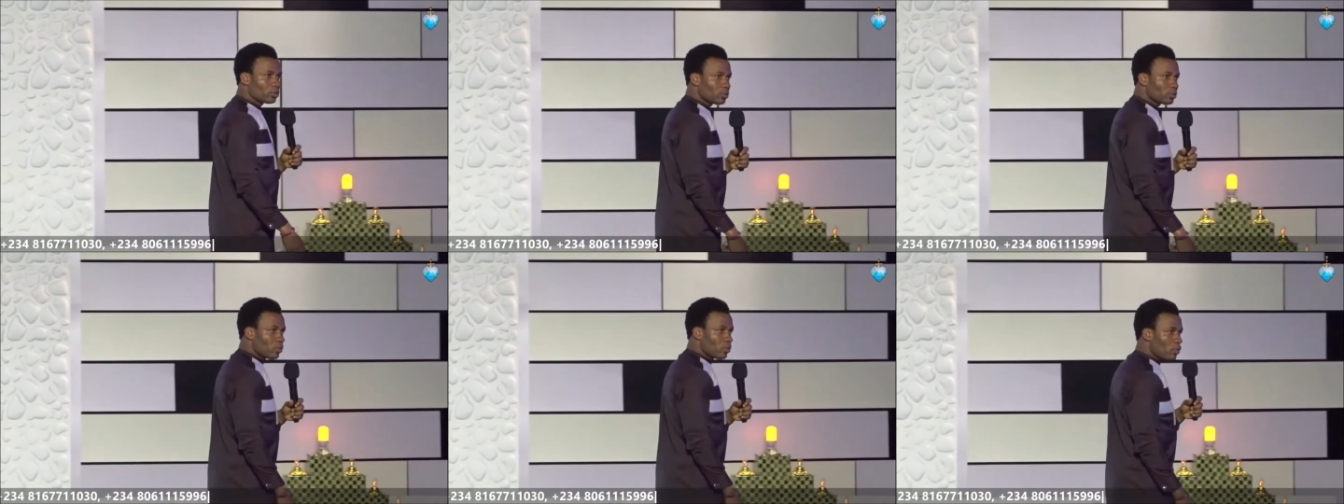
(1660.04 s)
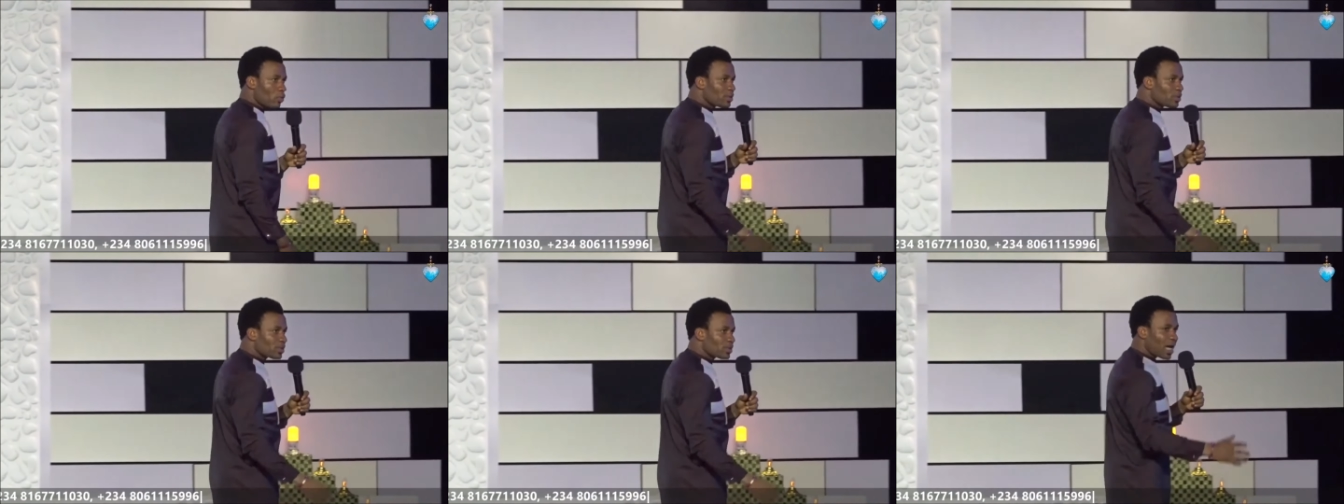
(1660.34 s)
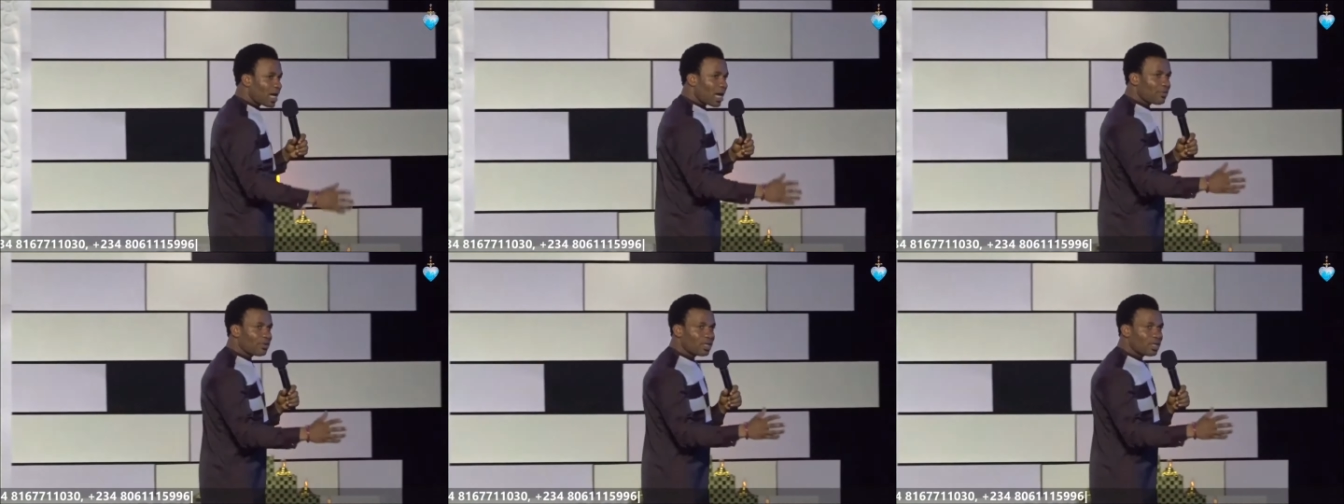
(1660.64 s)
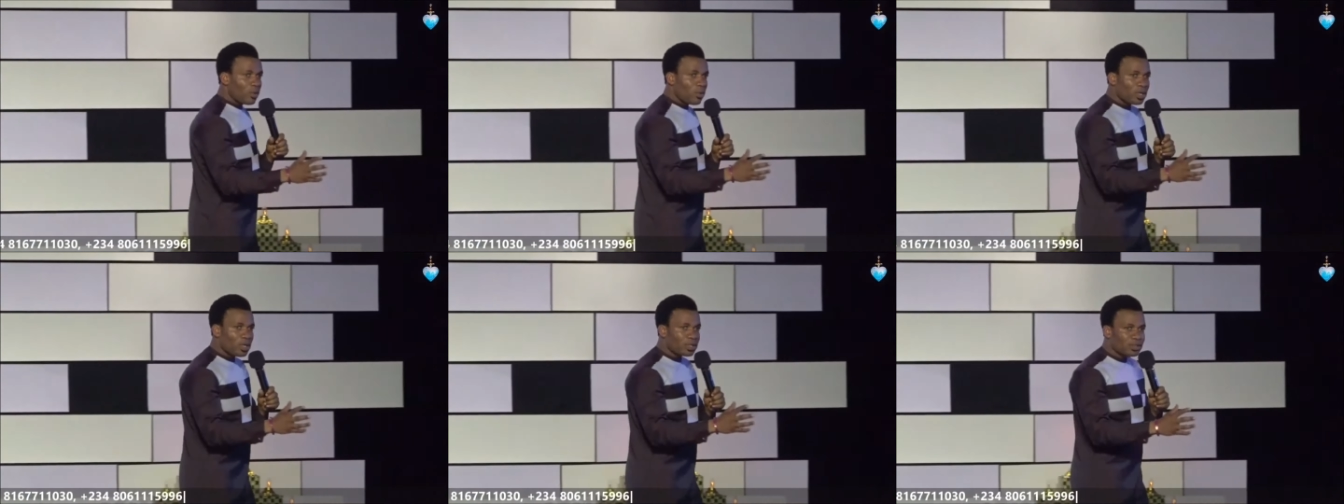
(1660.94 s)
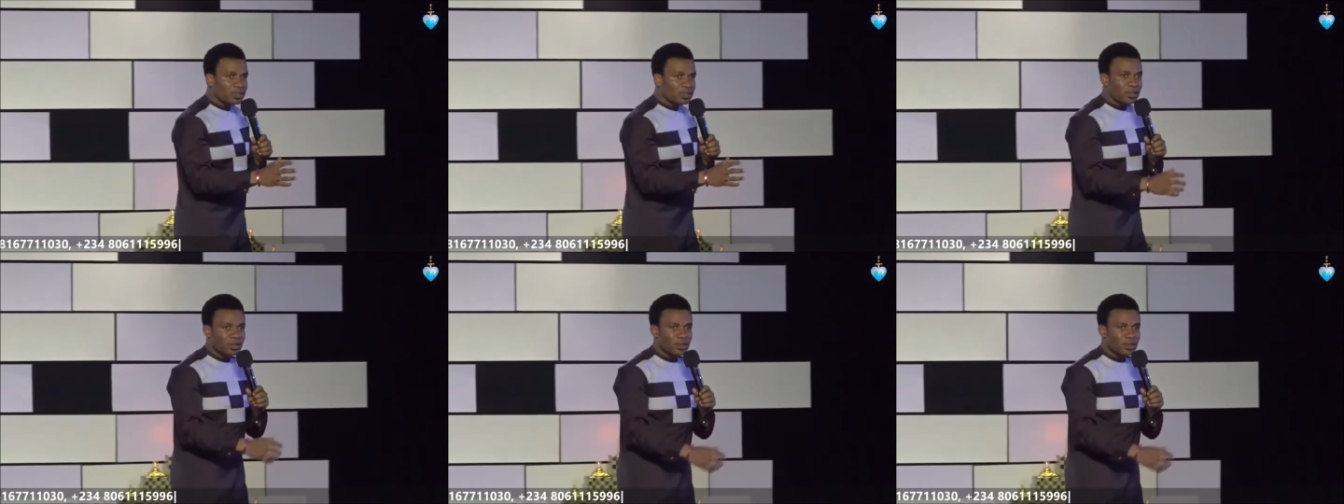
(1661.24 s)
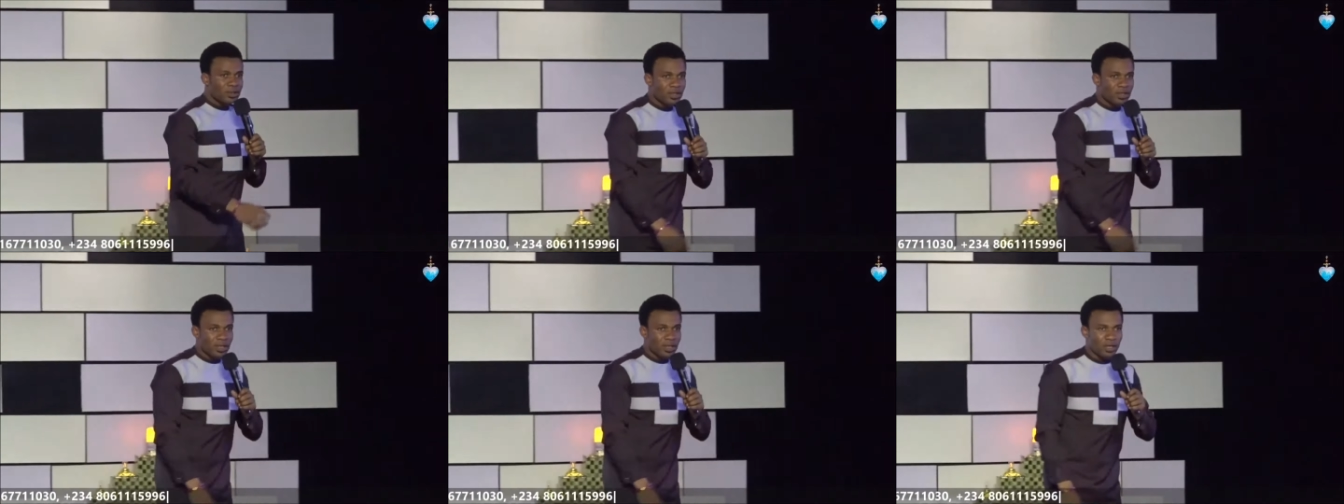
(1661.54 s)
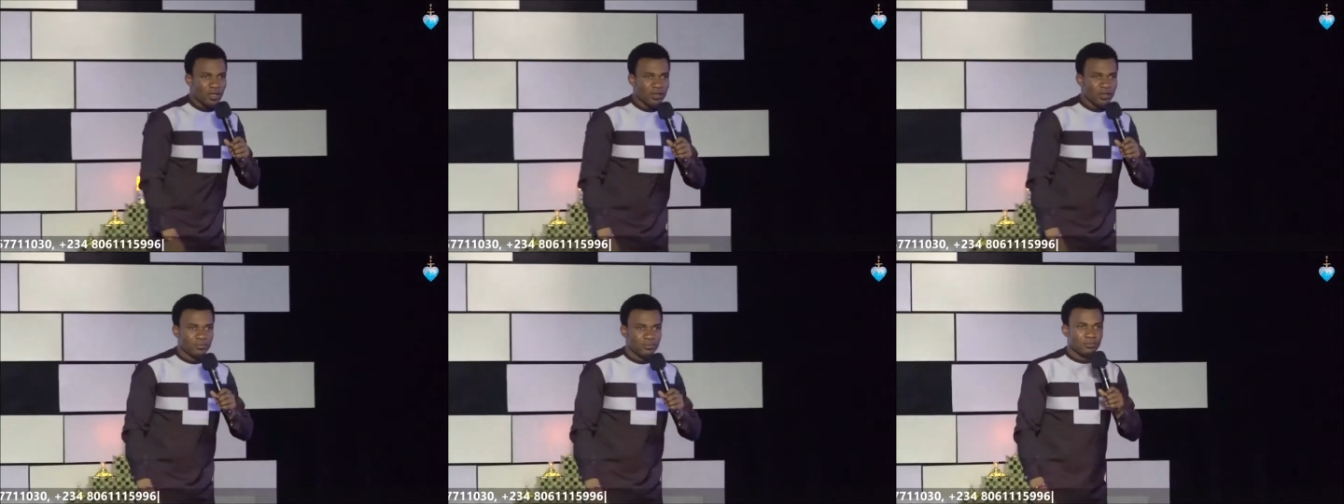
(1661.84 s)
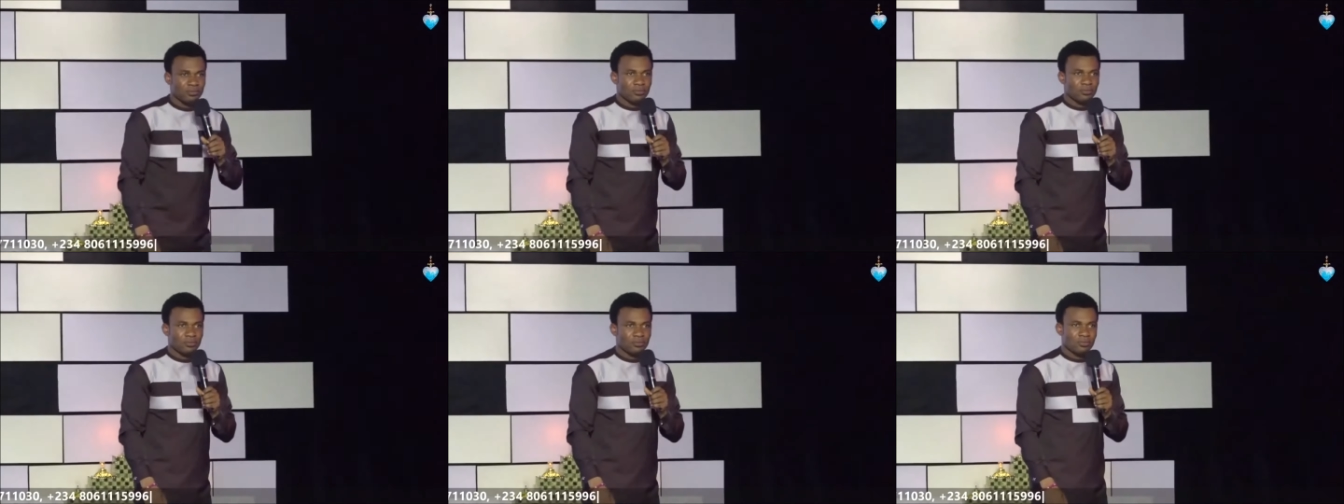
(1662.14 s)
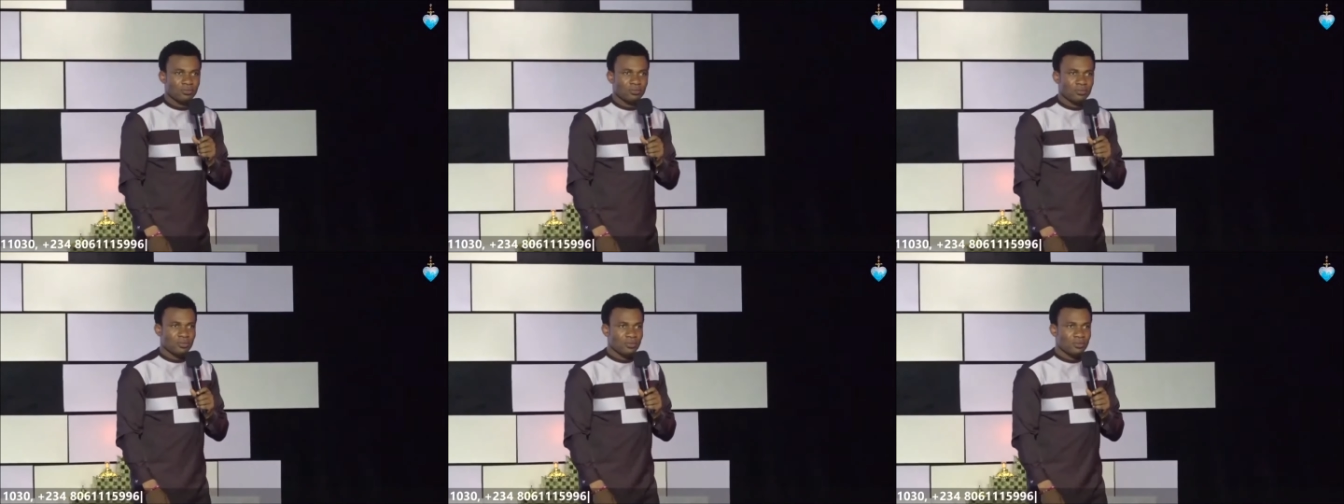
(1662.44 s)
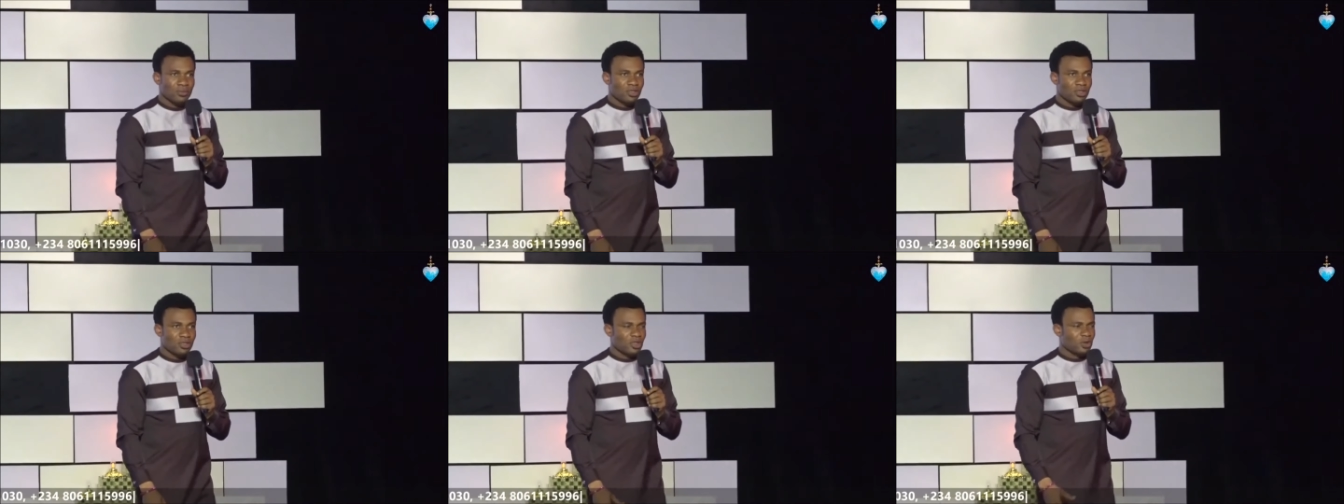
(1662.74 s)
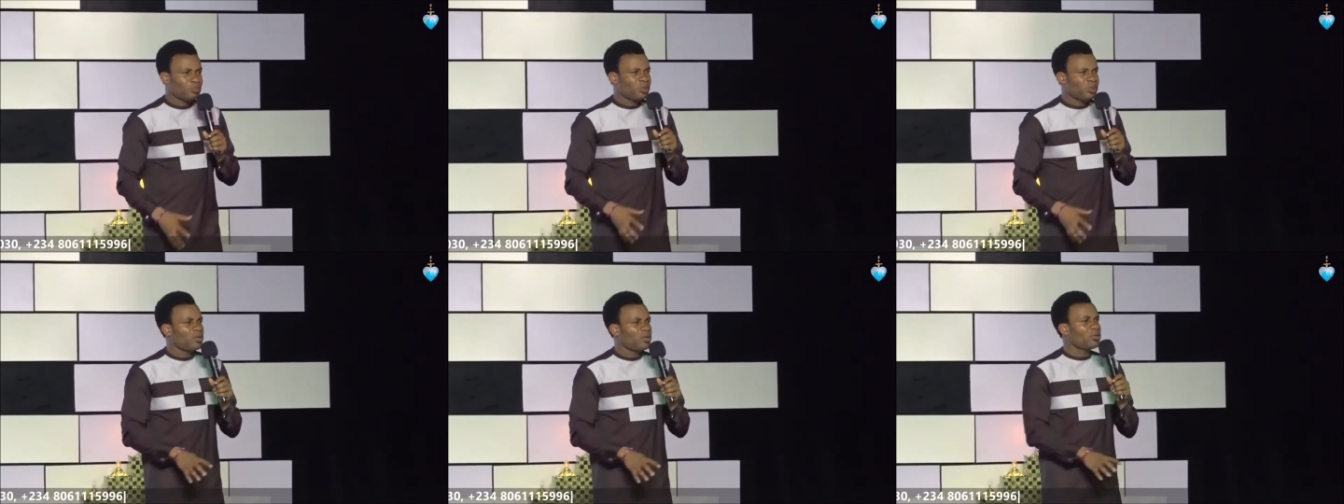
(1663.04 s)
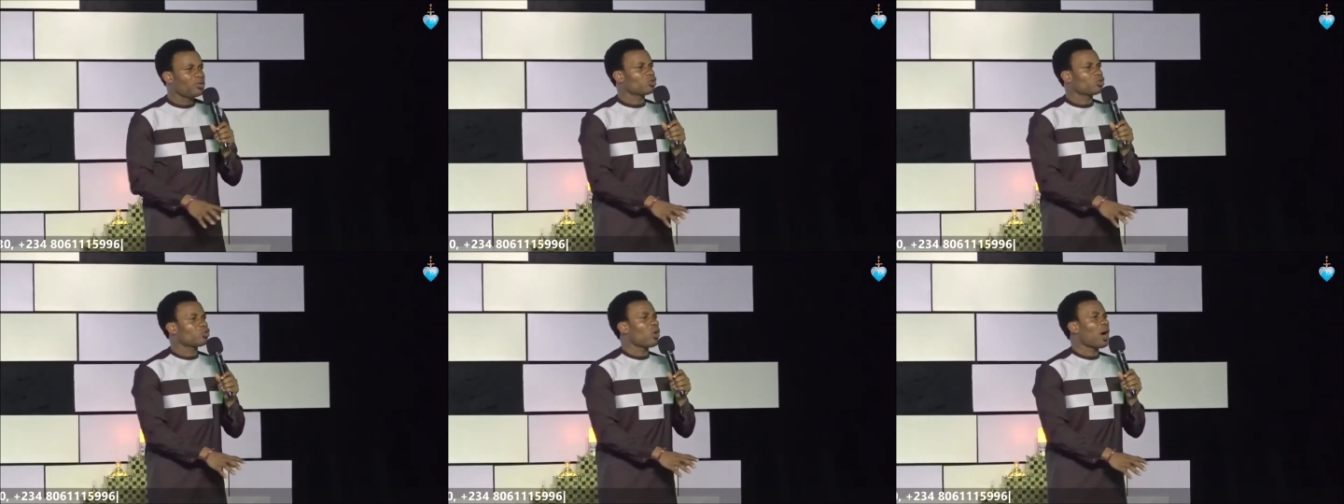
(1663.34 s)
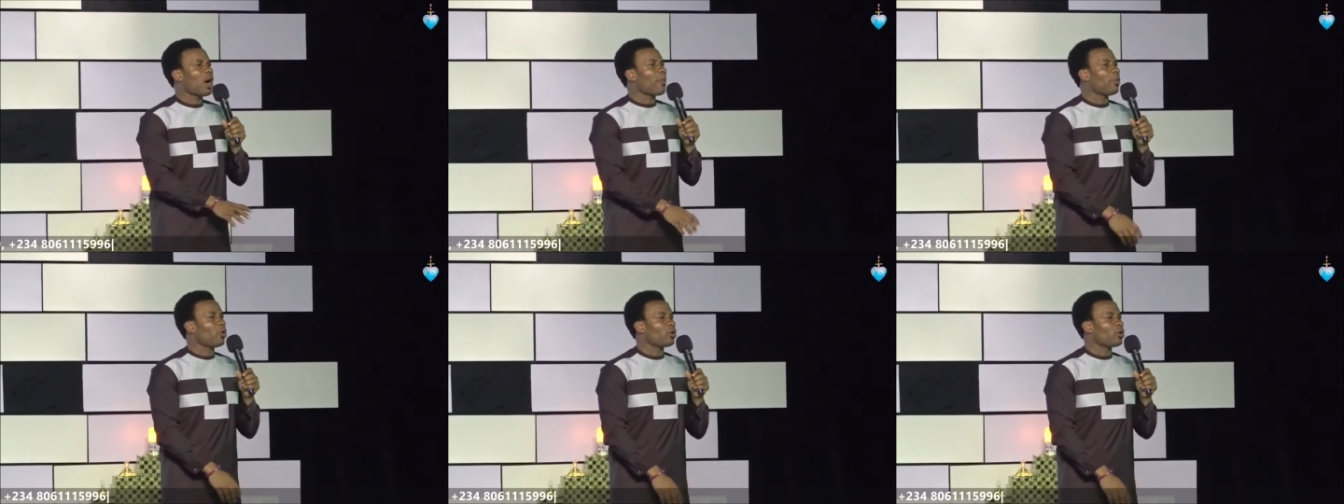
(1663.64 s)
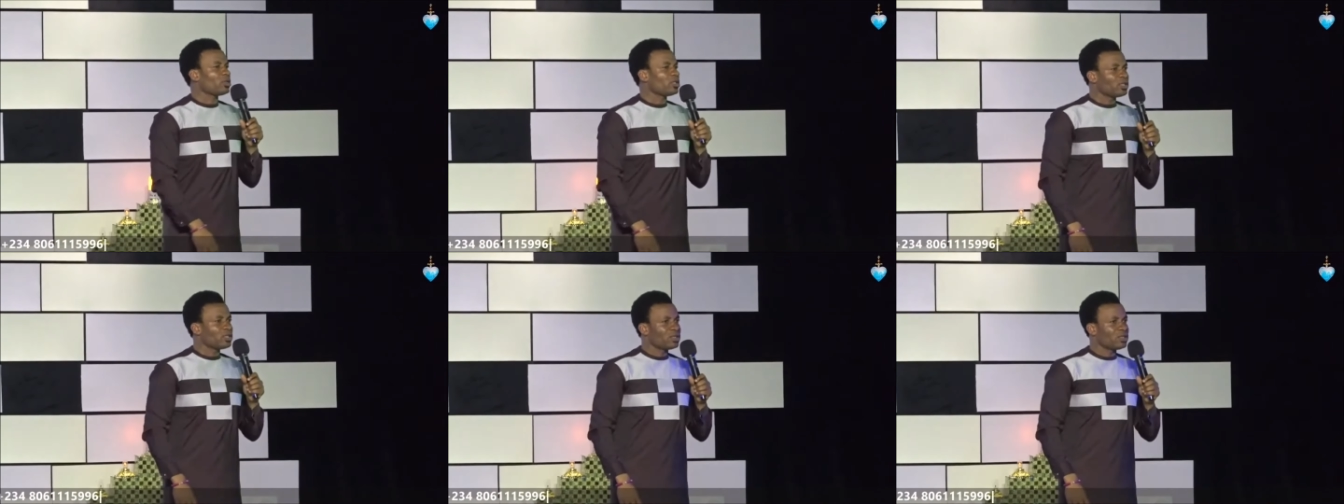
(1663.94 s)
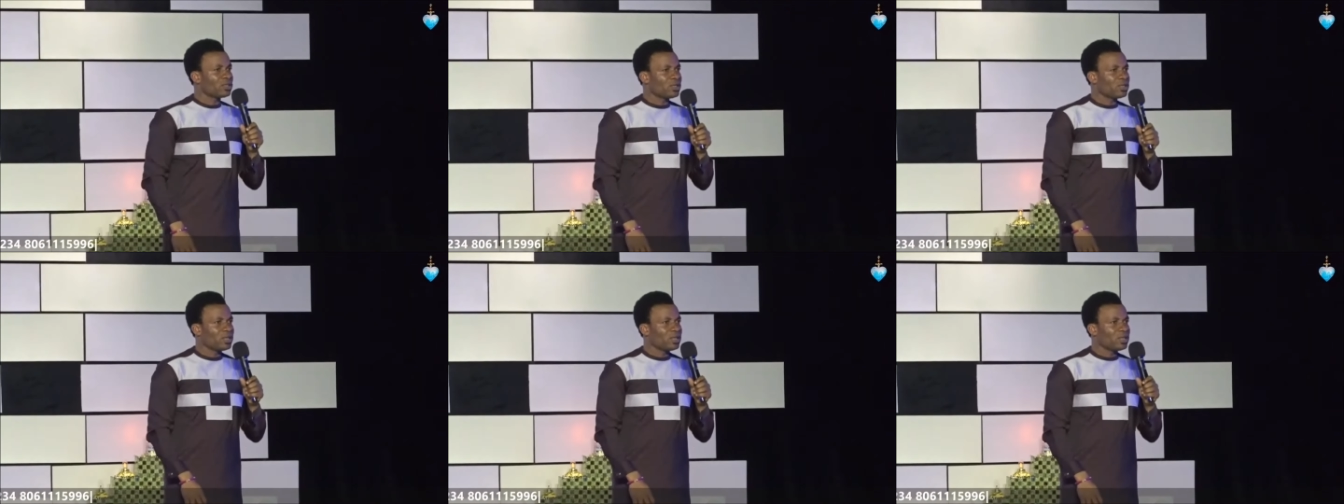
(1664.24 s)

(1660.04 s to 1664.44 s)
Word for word: Who is carrying a weight? Yeah. Spiritual burden.